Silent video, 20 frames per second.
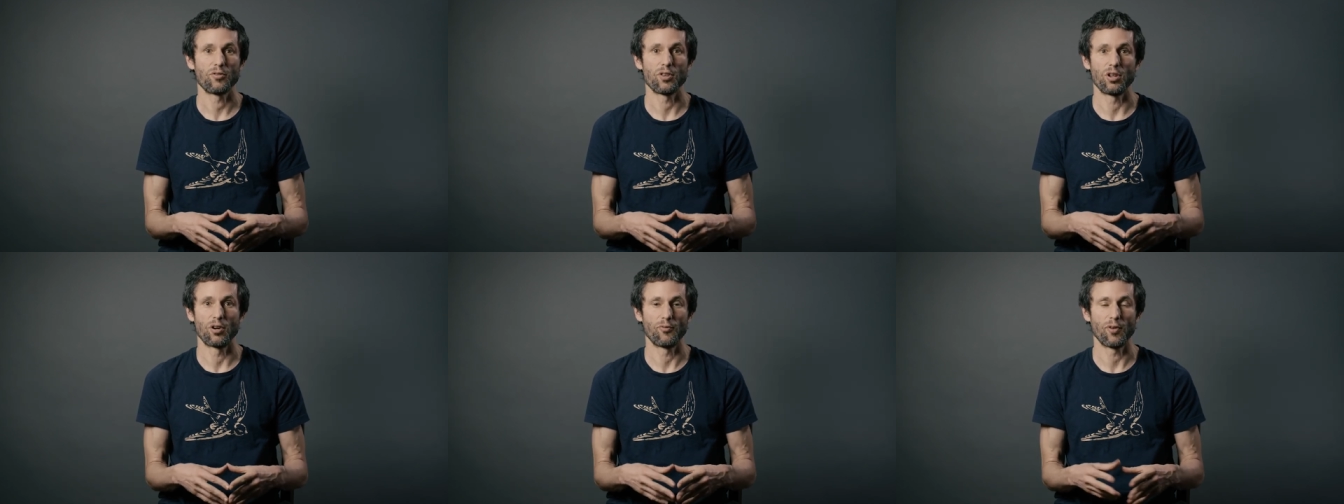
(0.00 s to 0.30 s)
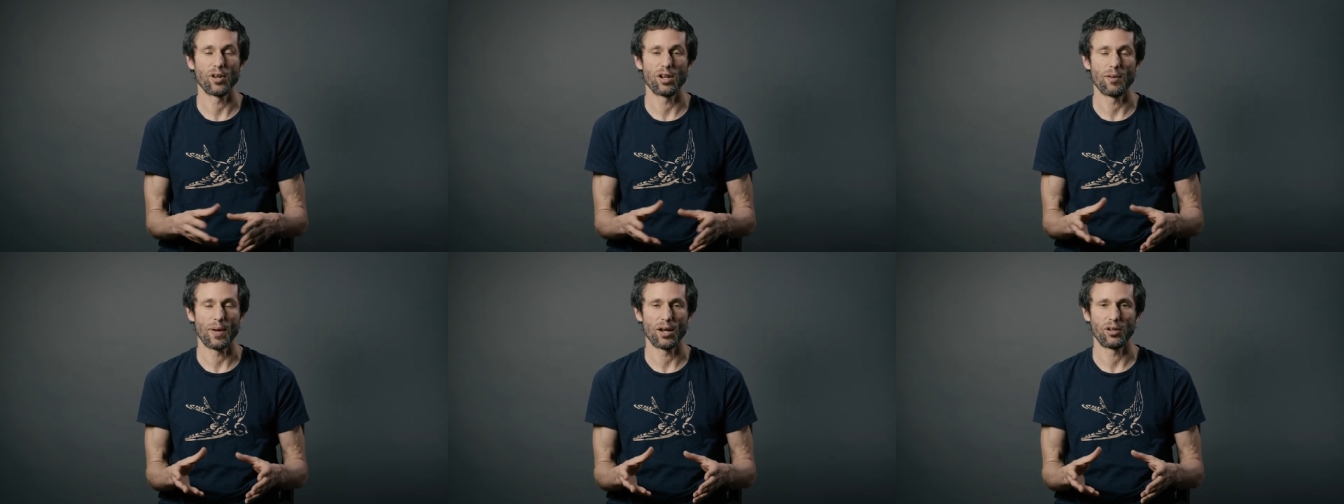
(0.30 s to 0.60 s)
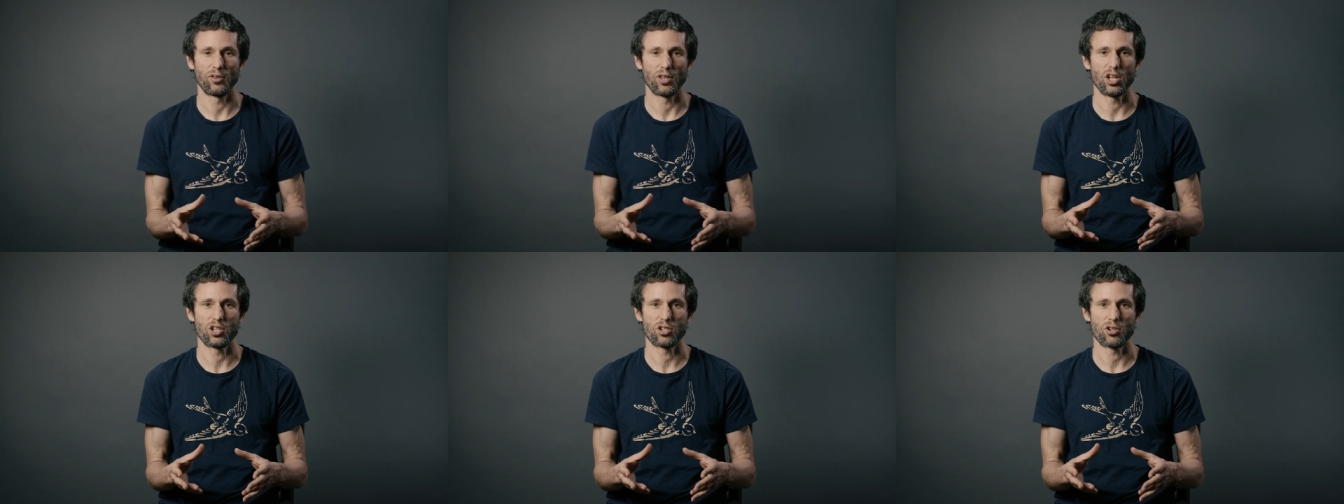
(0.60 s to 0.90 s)
Your
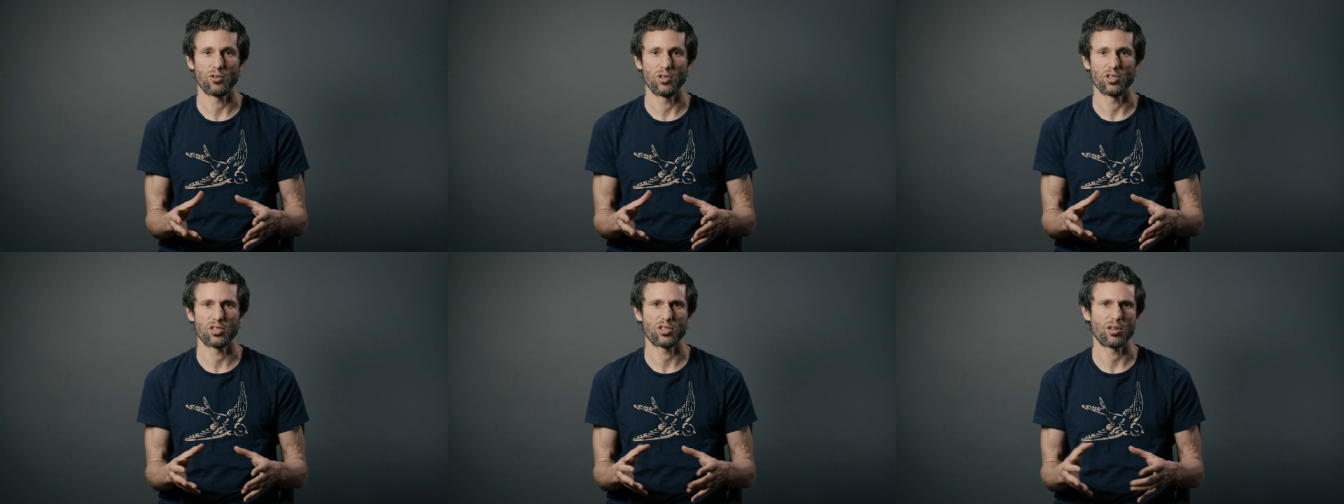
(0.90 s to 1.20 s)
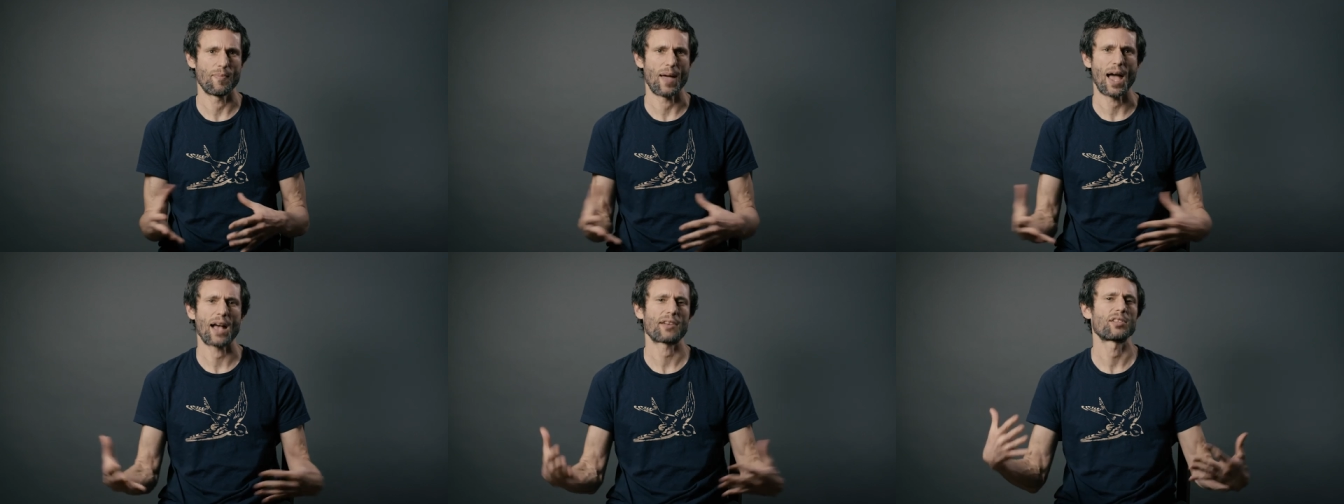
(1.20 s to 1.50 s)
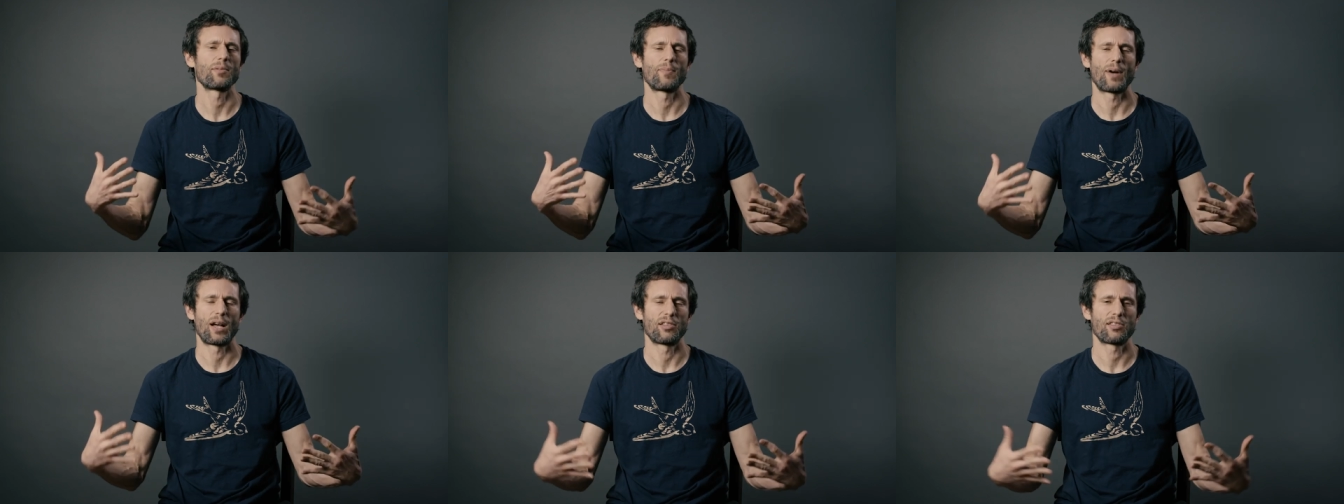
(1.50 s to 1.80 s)
fundamental nature is to
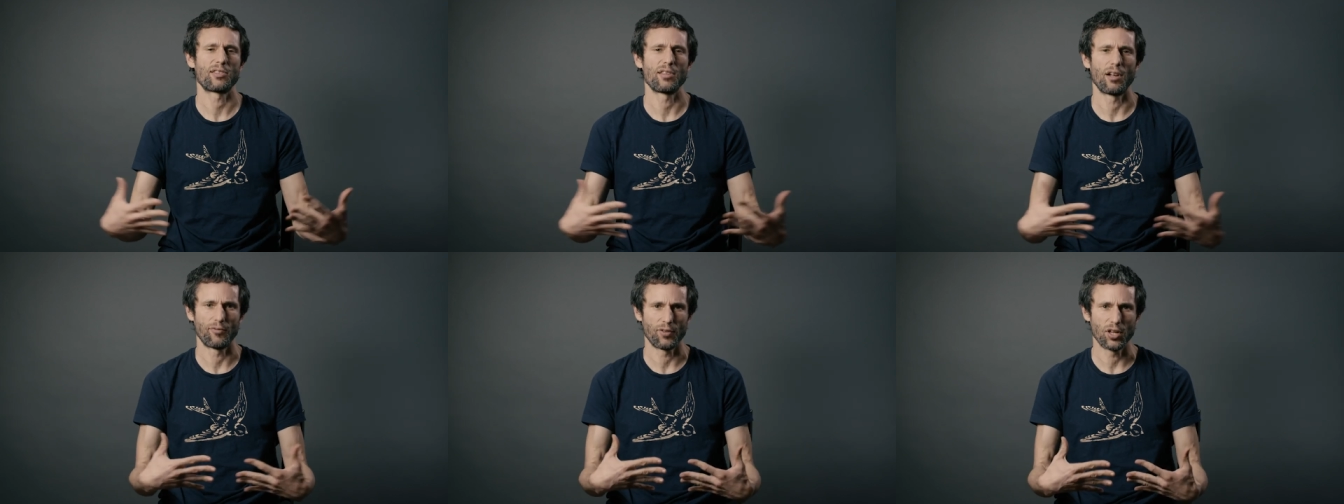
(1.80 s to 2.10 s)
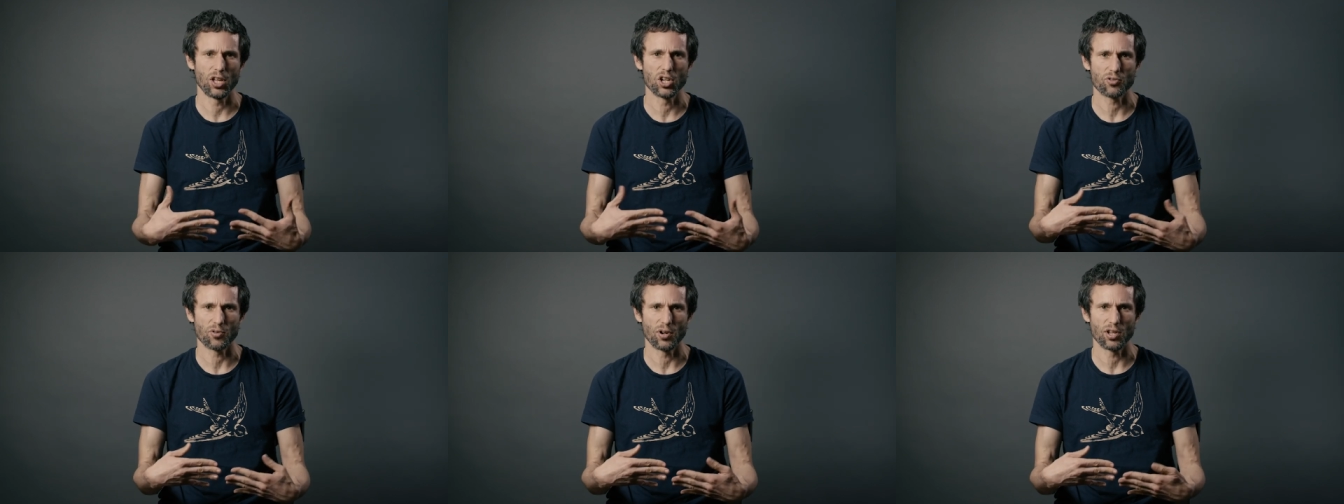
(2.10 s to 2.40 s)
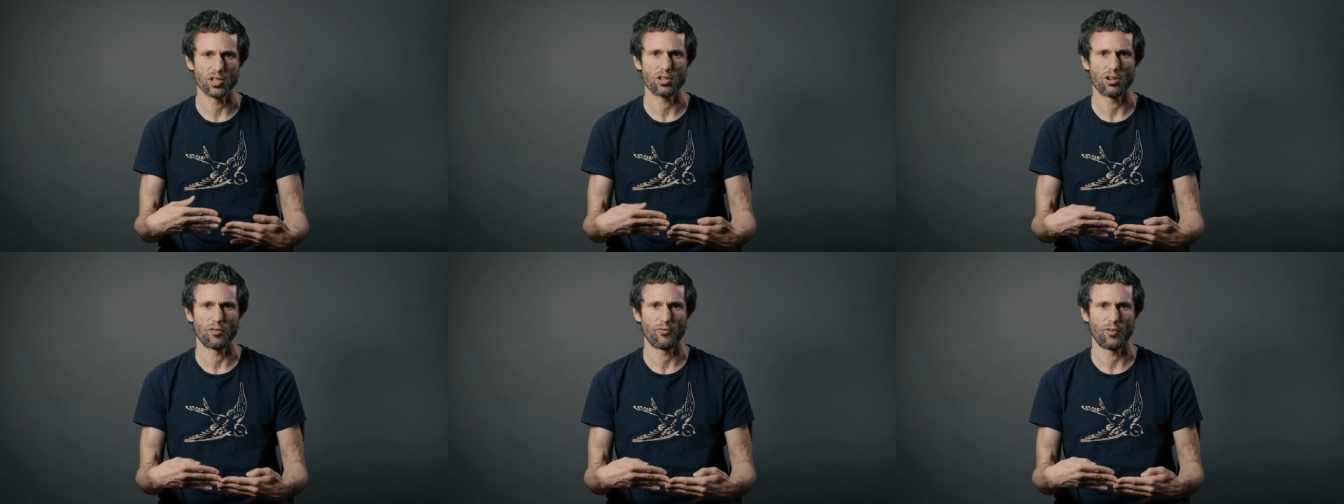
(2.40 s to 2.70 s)
maximize self-interest.